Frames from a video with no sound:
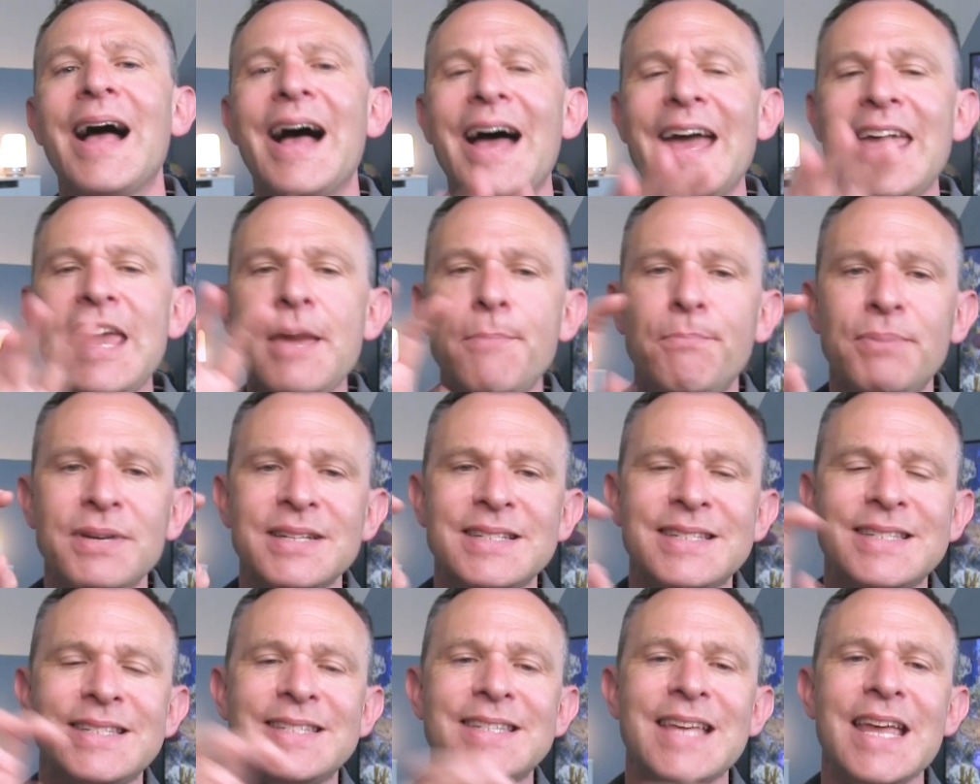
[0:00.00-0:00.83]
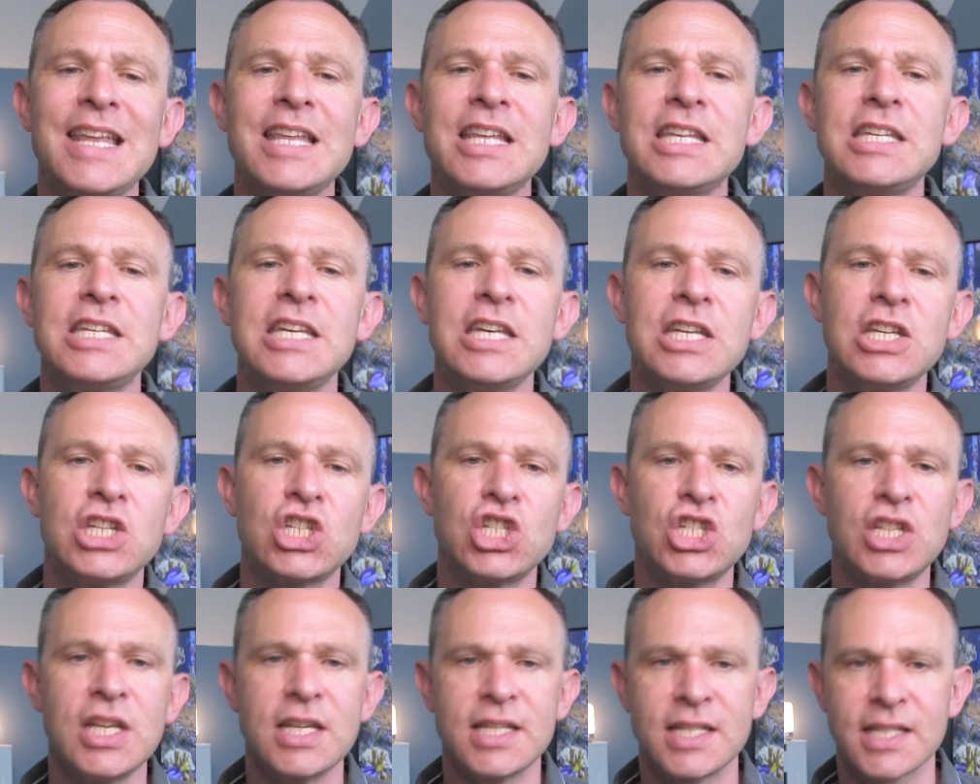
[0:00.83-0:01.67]
A
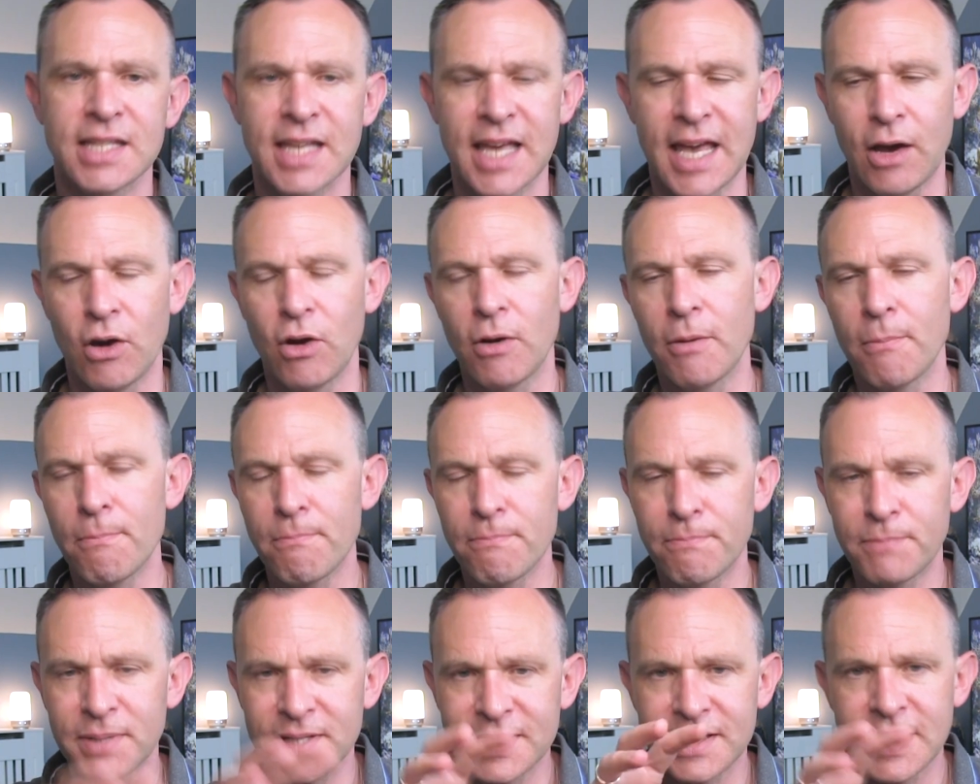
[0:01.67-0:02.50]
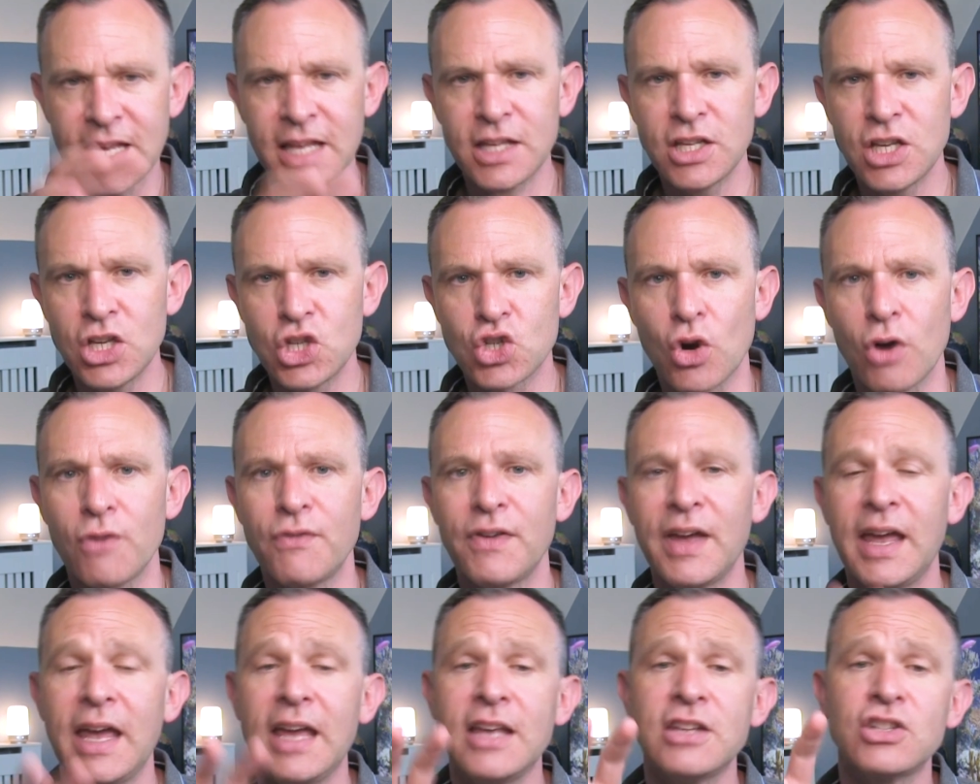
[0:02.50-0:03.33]
percentage discount and percentage
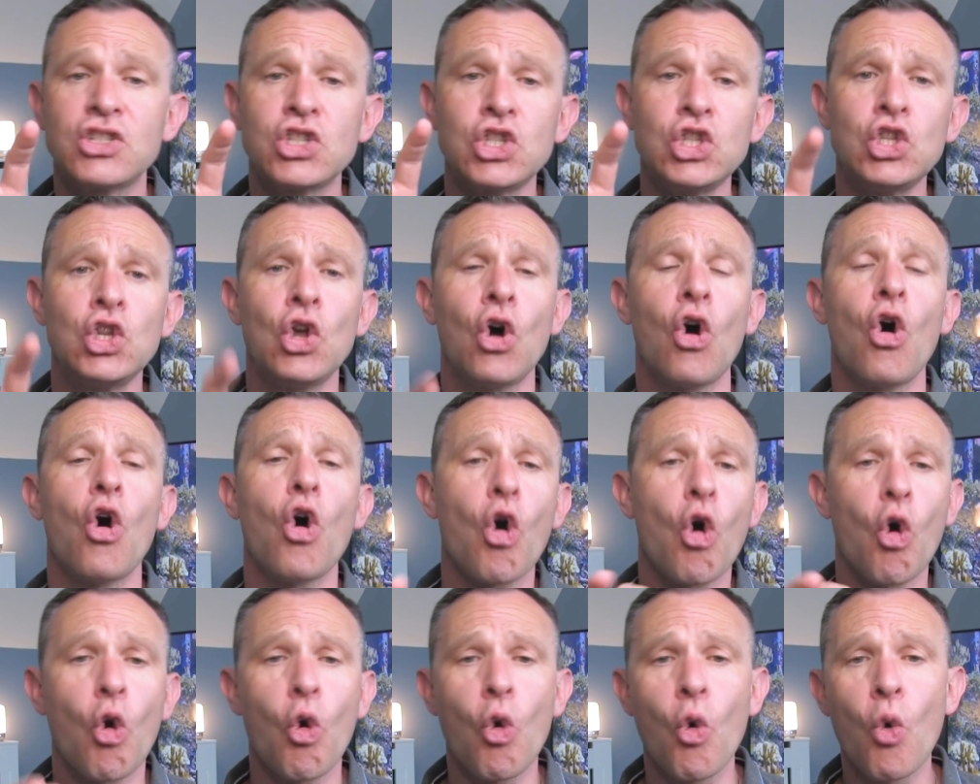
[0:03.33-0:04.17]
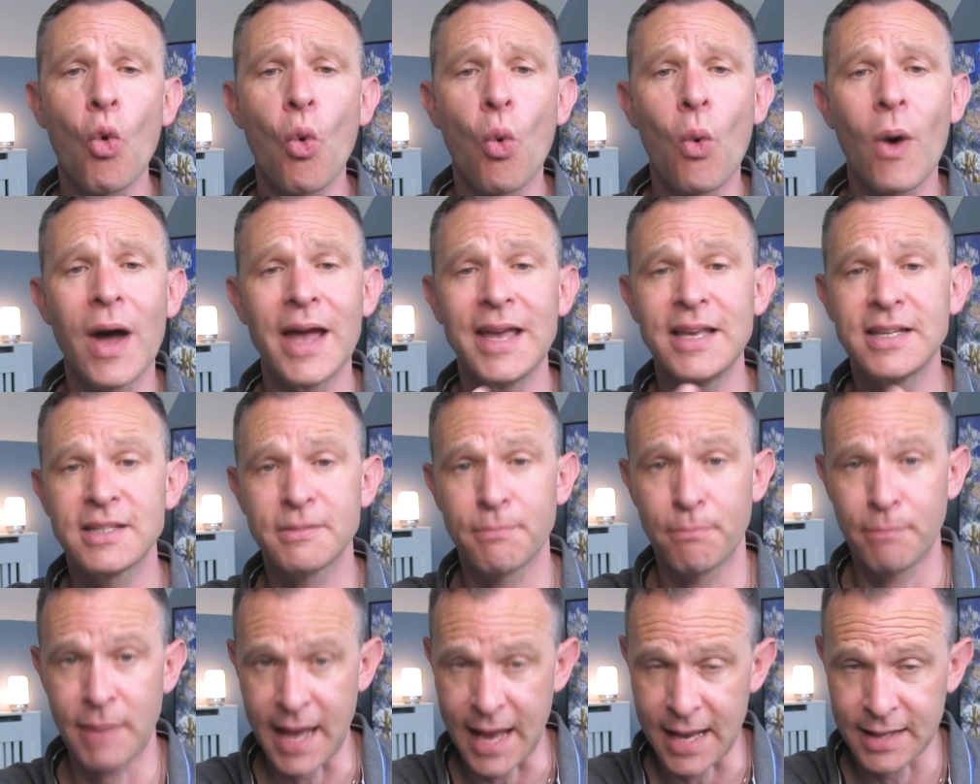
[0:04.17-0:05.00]
off is not always
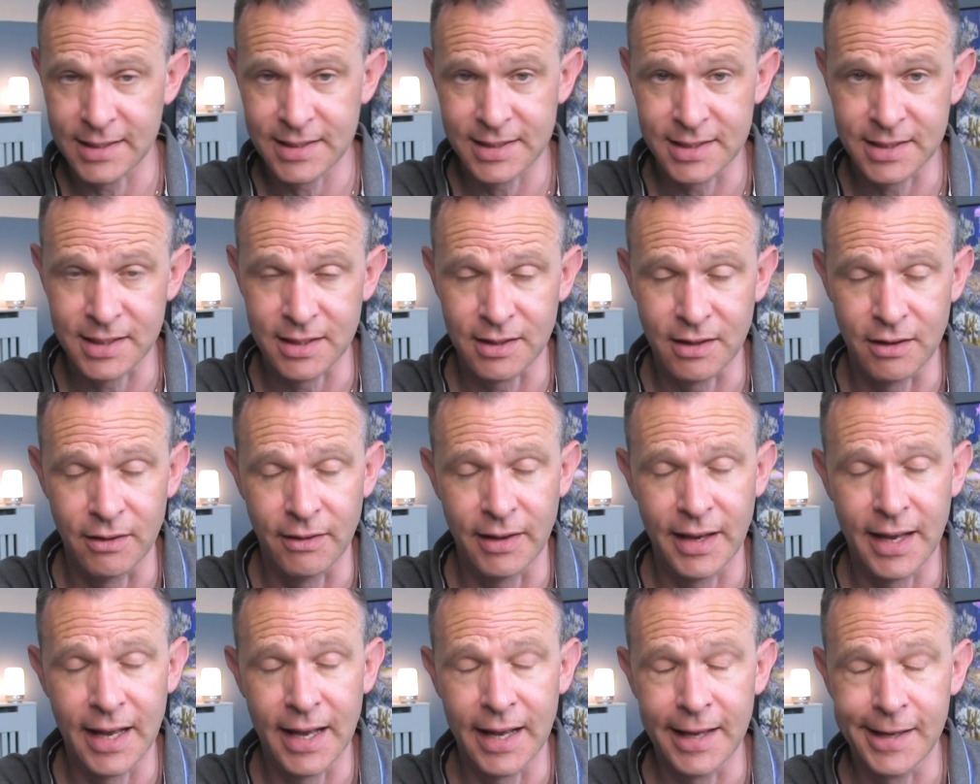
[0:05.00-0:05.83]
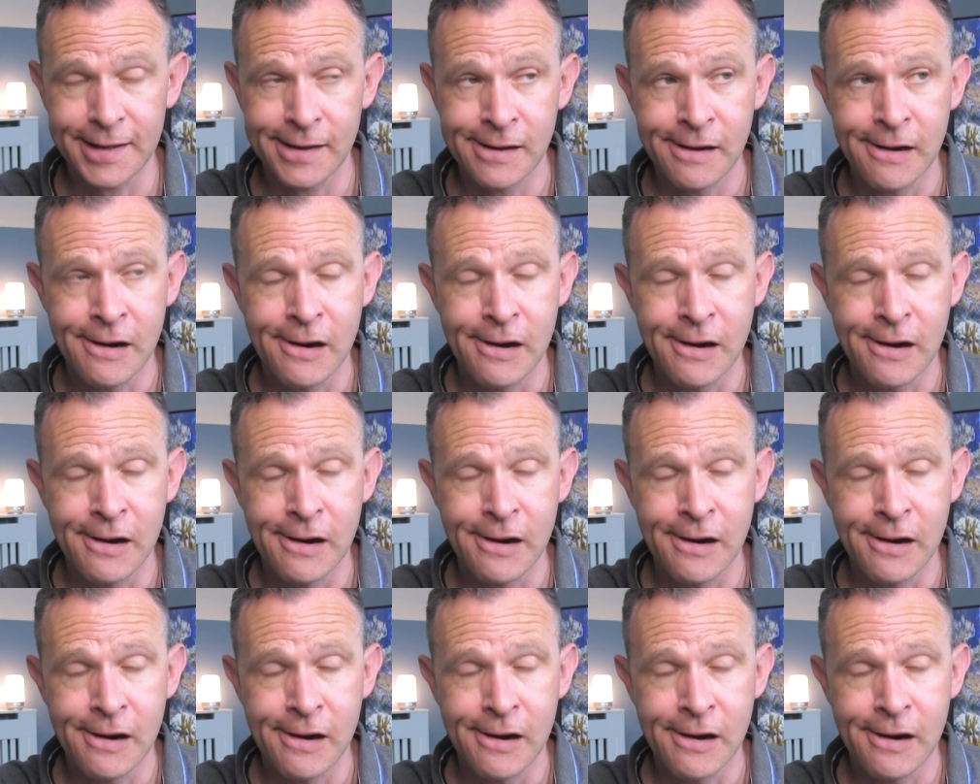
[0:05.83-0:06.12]
best, okay?